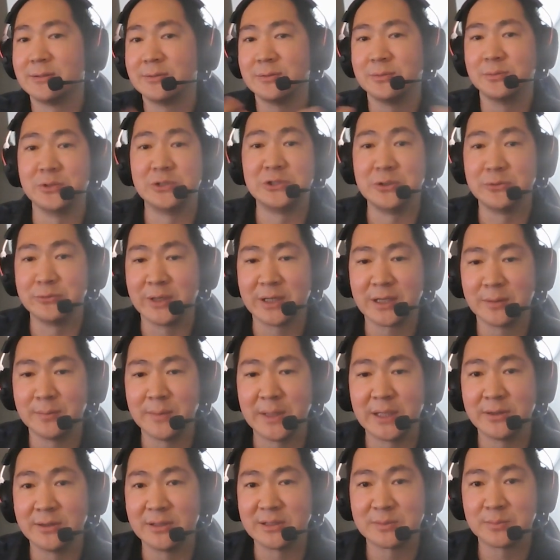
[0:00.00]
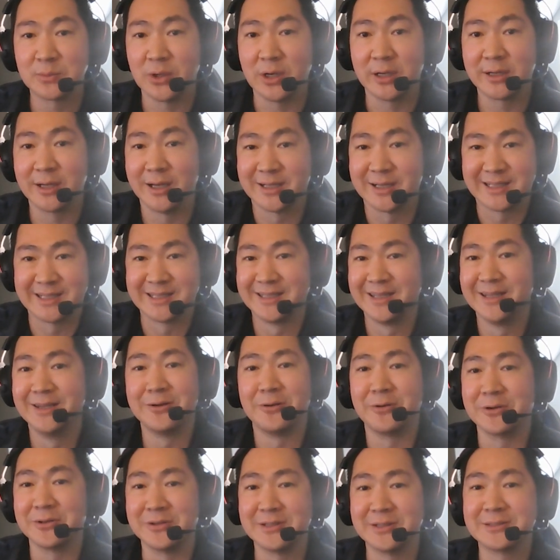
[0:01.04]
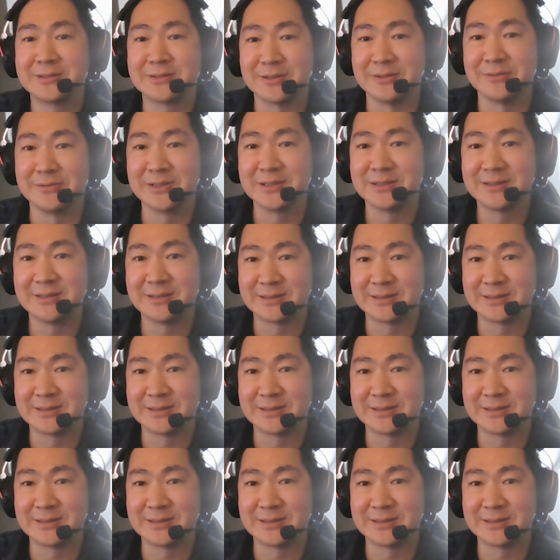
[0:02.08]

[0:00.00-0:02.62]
would you recommend this product or this service